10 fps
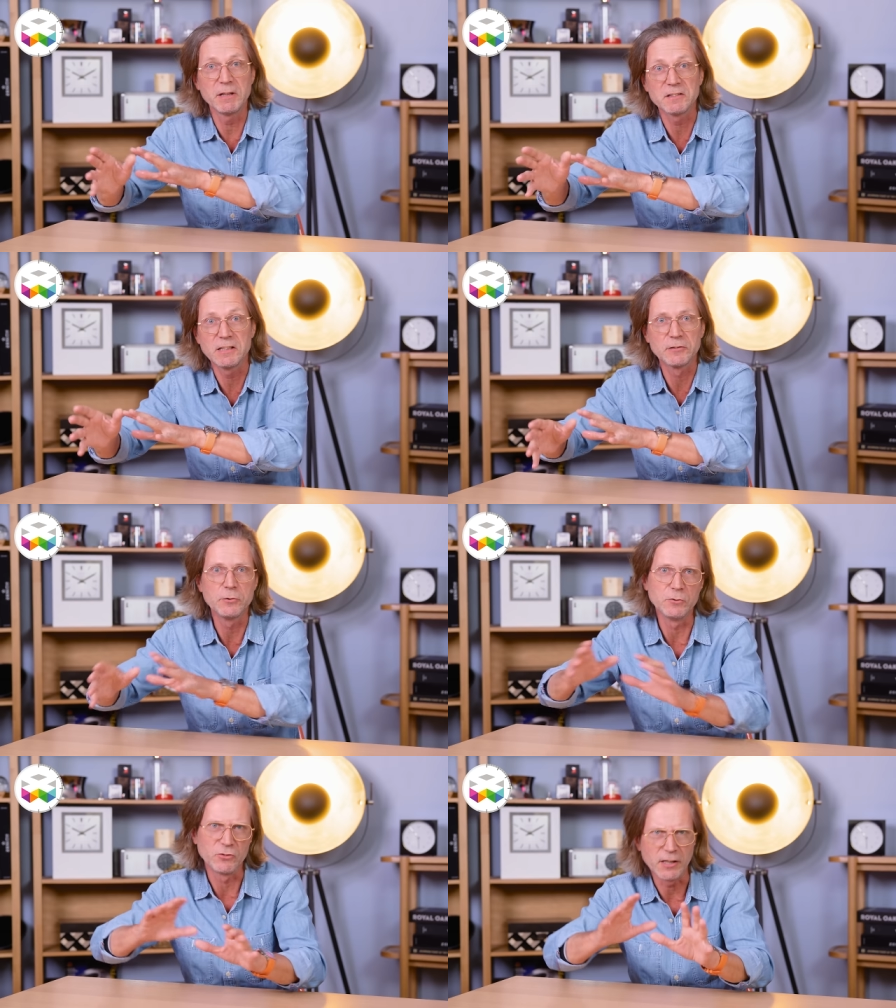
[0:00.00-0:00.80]
business
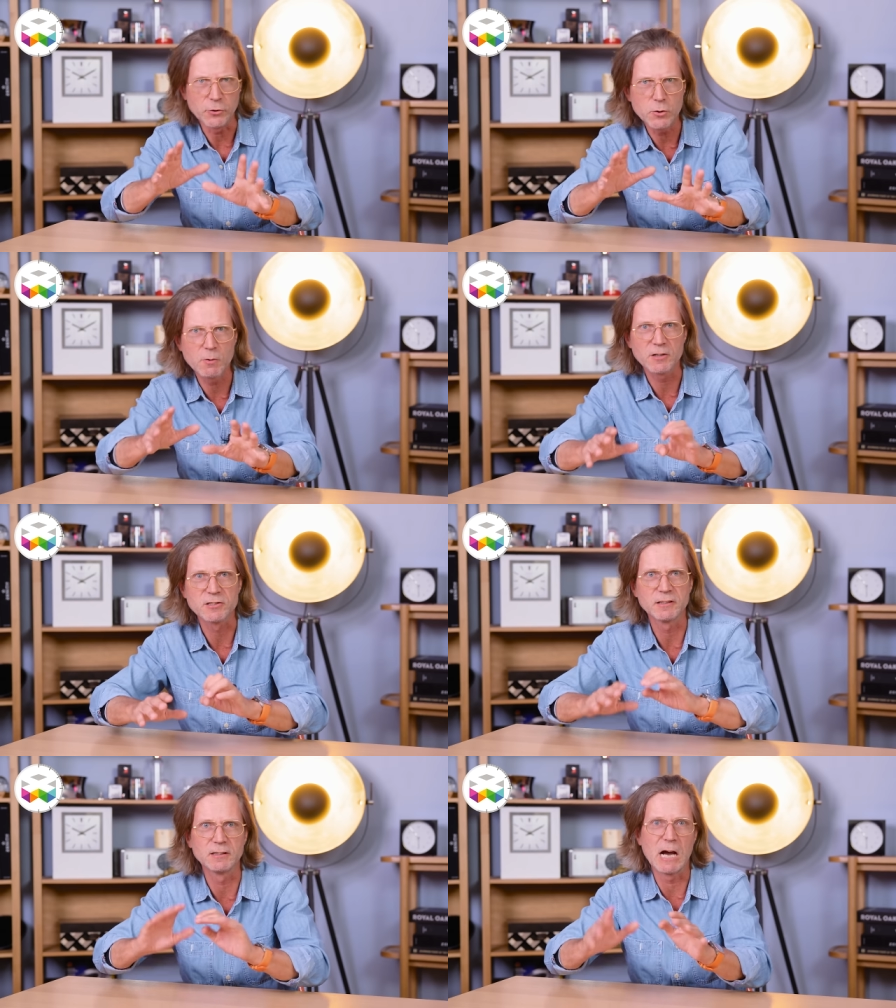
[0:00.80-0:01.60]
news and new
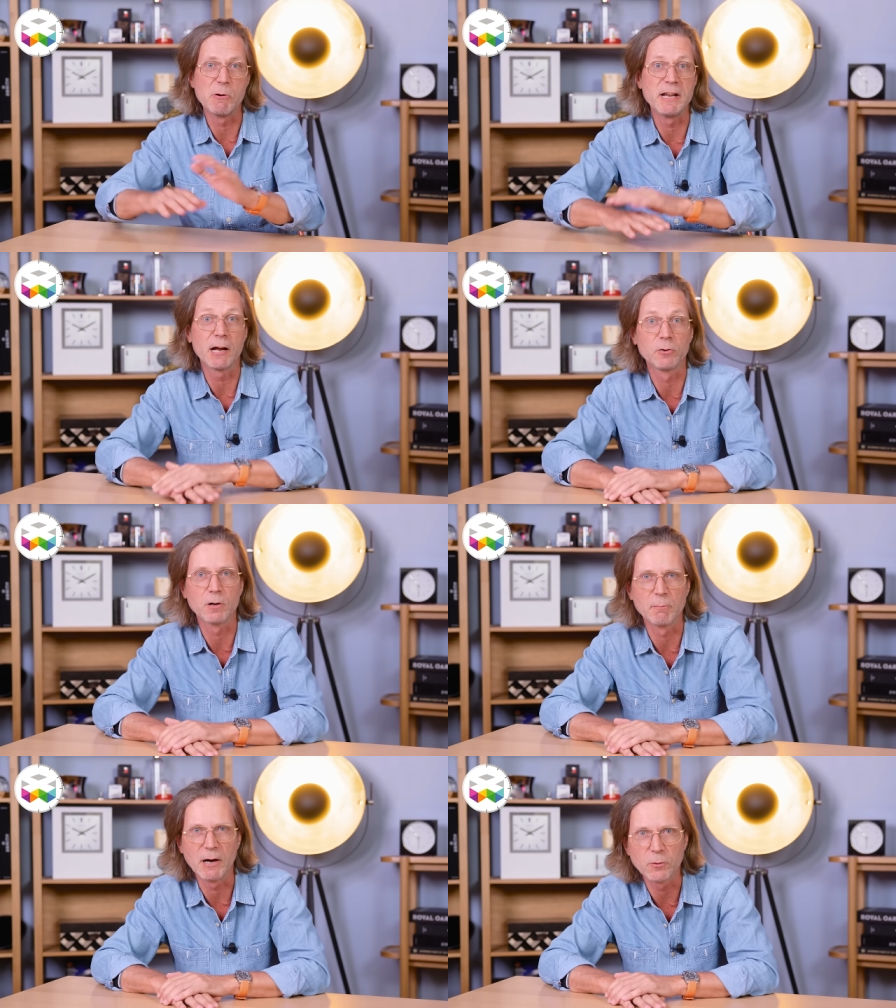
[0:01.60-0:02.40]
watchers, I will now
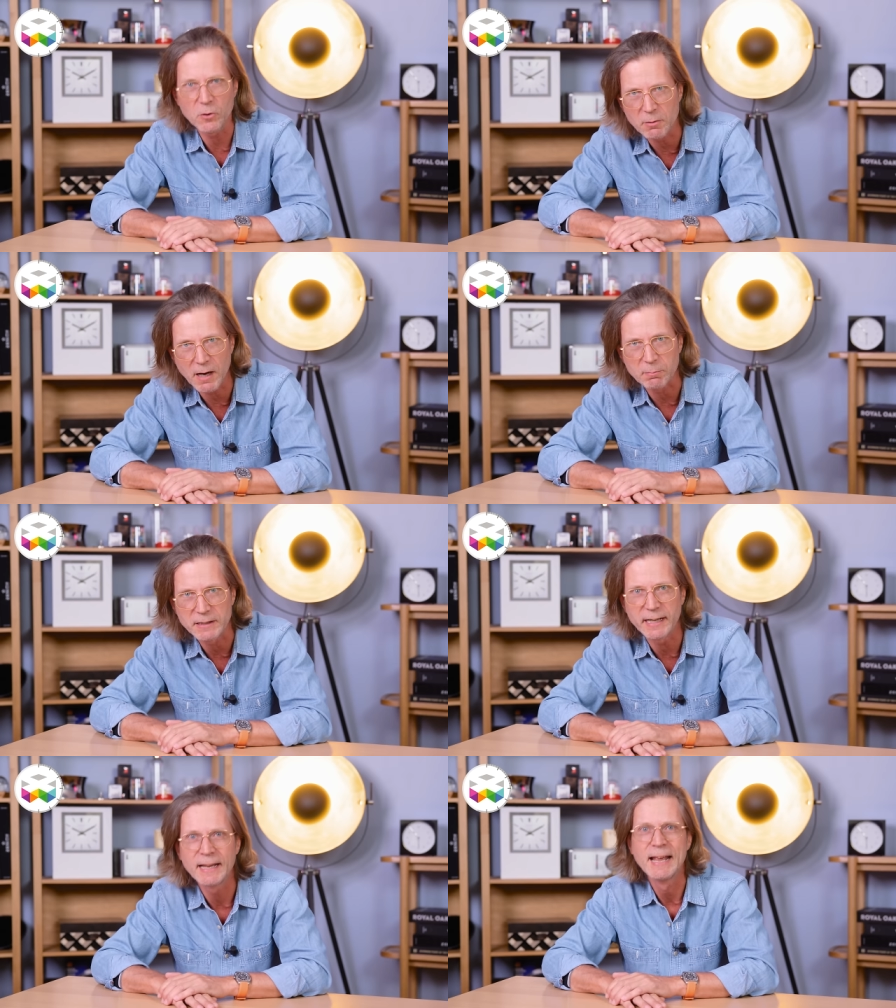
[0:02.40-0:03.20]
talk about Audemars
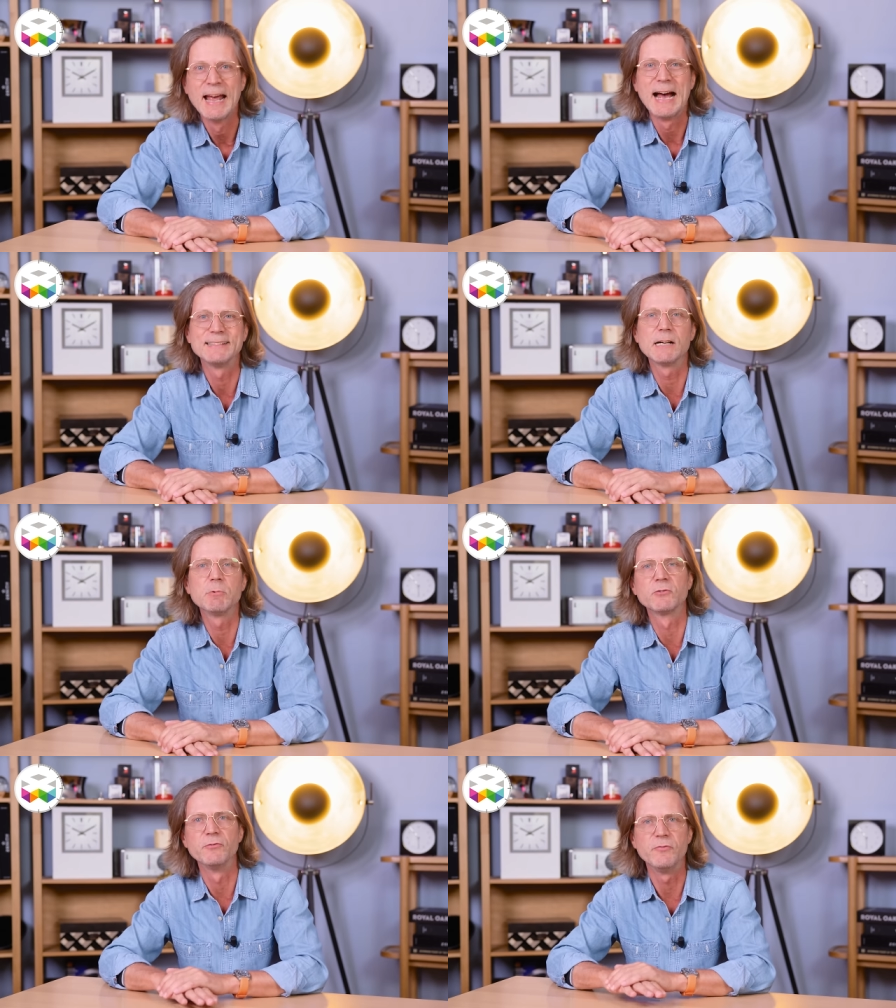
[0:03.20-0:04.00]
Piguet, as I
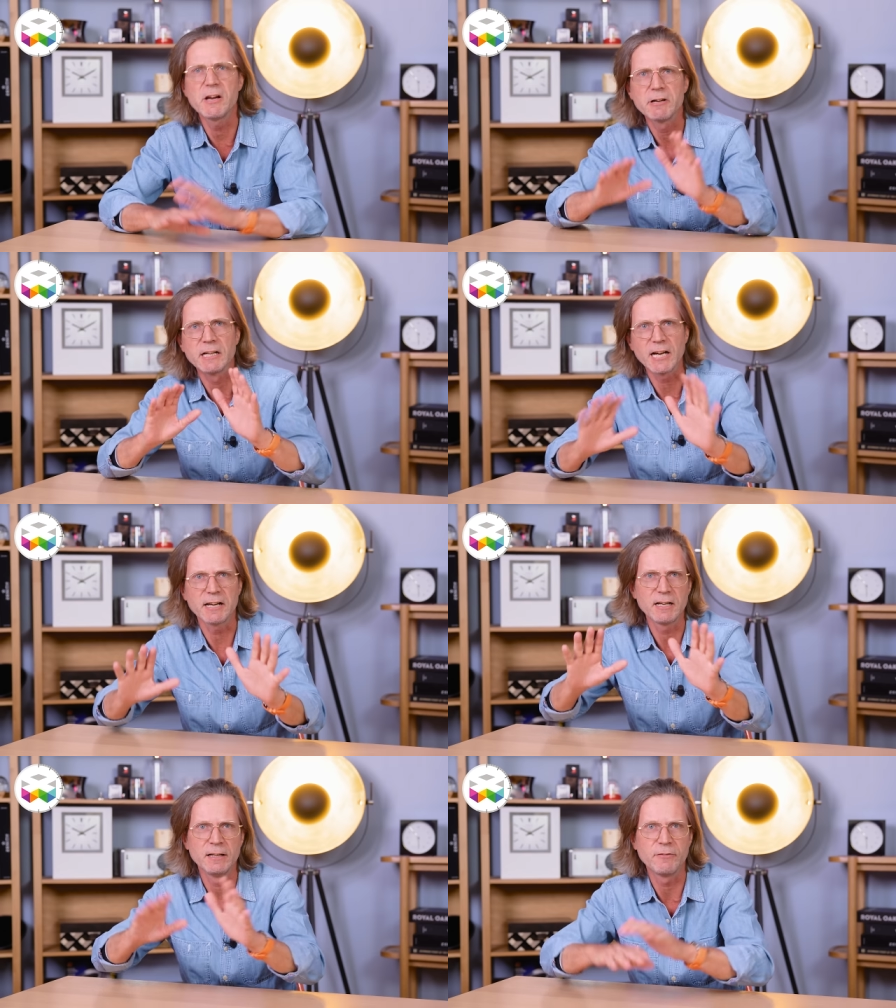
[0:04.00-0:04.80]
was very
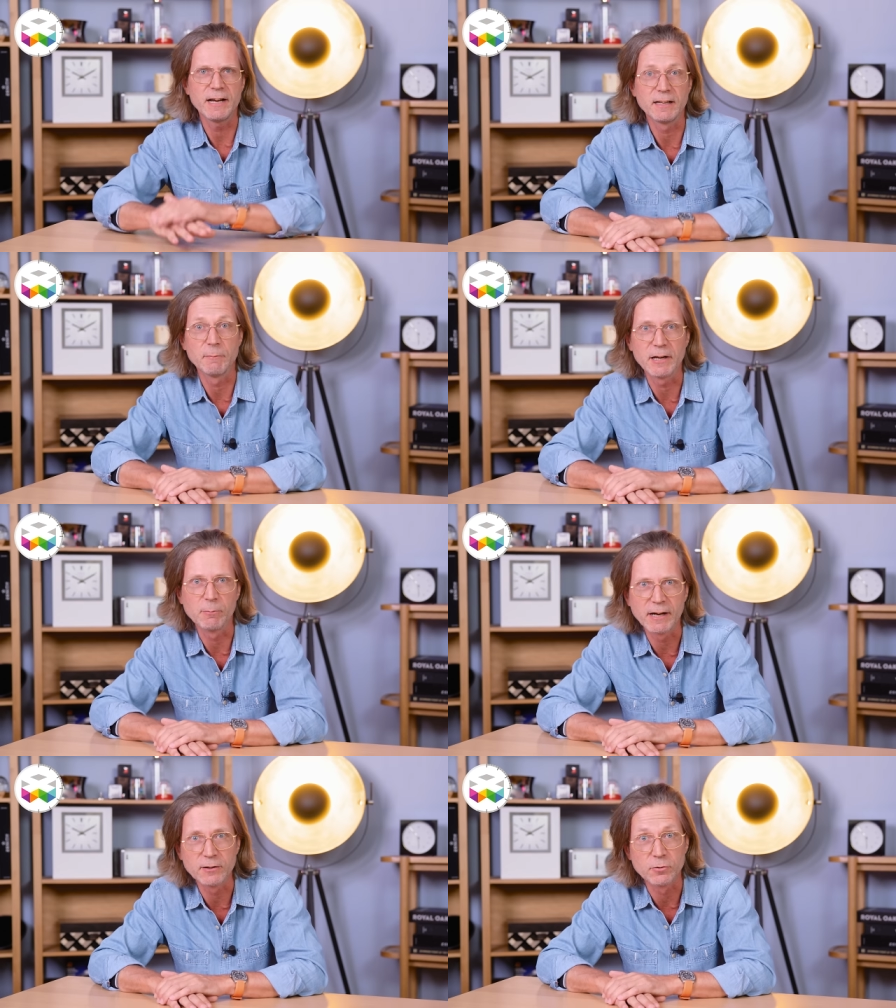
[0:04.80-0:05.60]
kindly invited by the
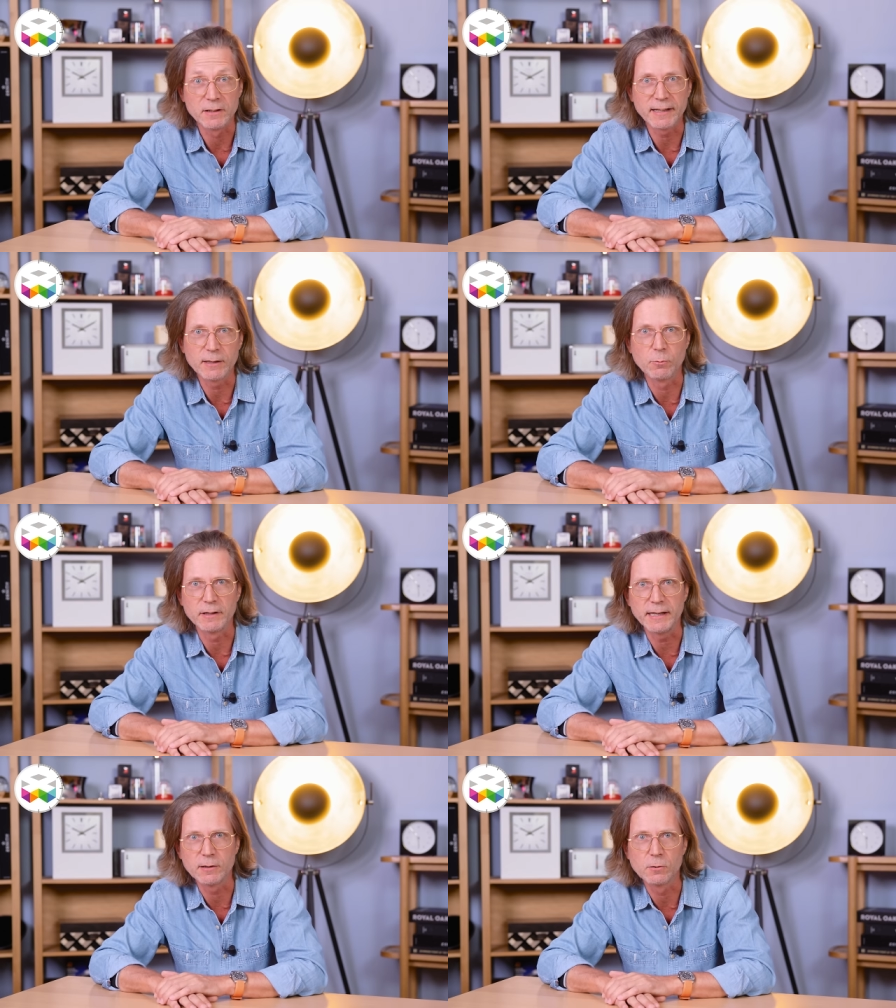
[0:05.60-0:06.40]
brand to attend
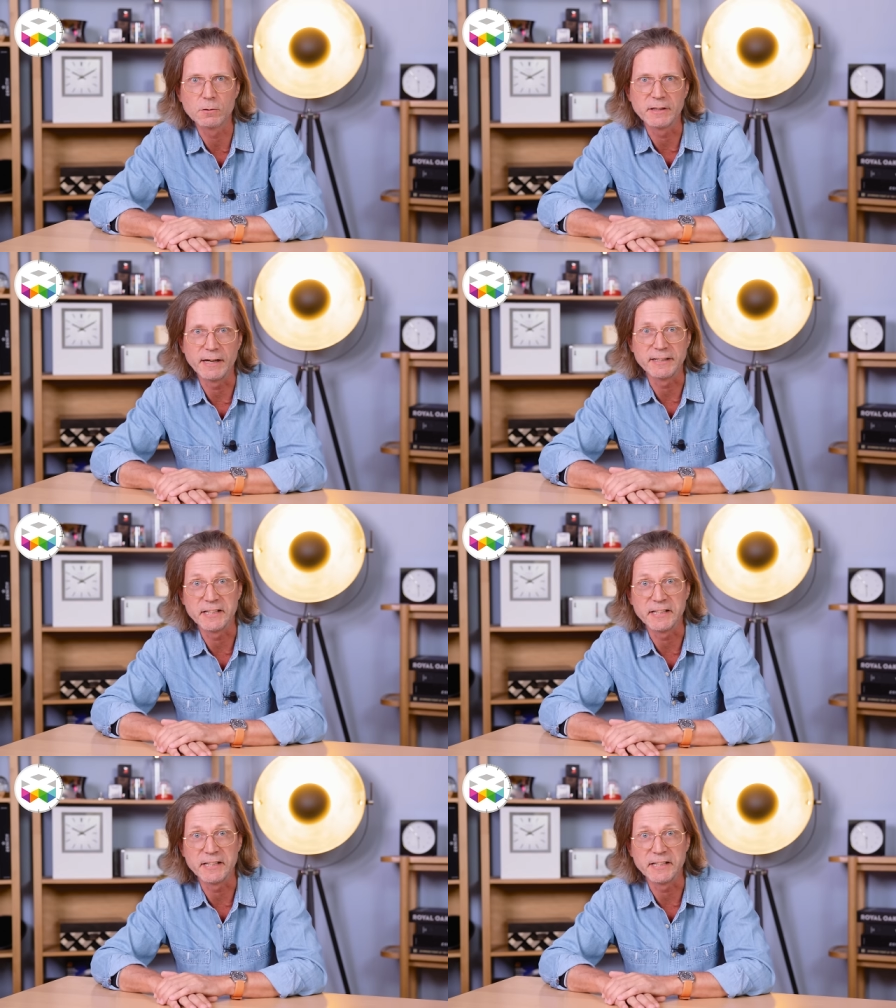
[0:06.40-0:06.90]
what they call their